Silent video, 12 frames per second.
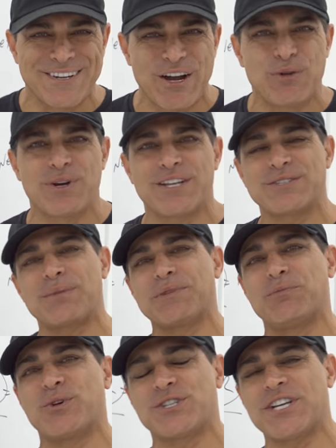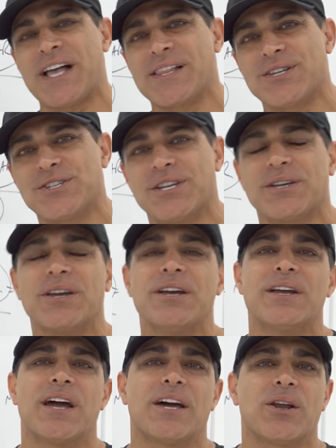You know, I wanted something more challenging,
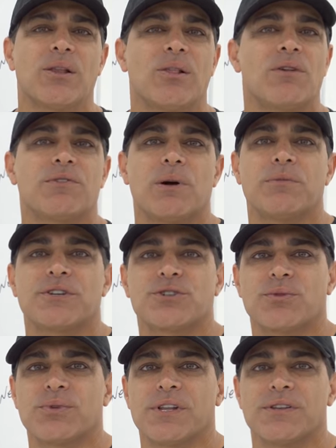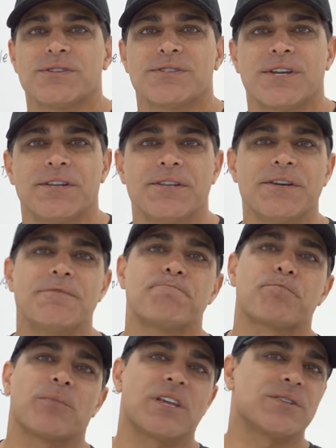and I love commercial real estate.
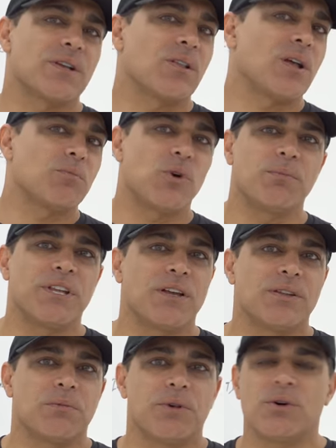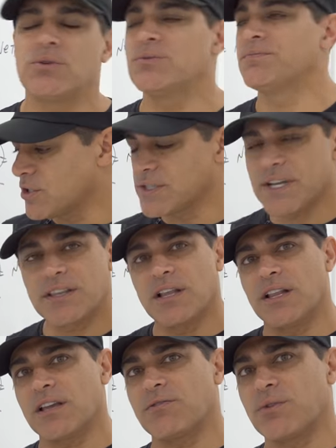There's a lot more meat on the bone, just like
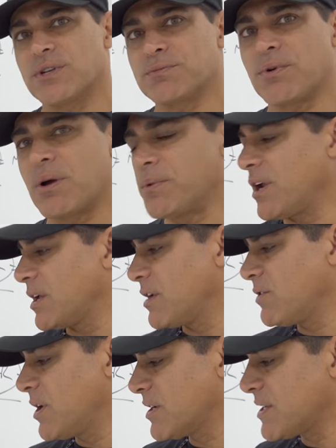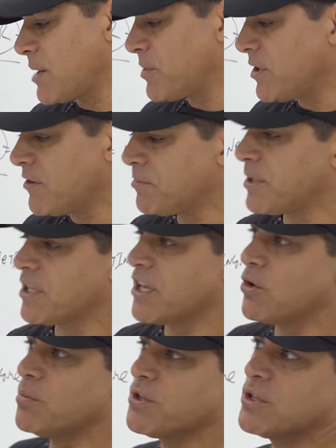the Lake Forest property I give you an example of. But
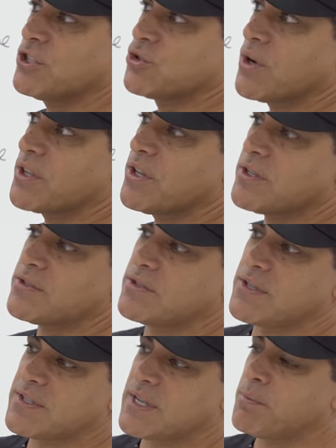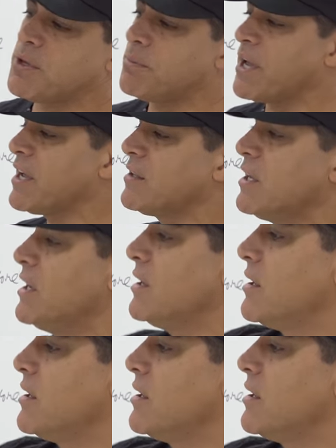I hope you enjoy this. This is a simple math.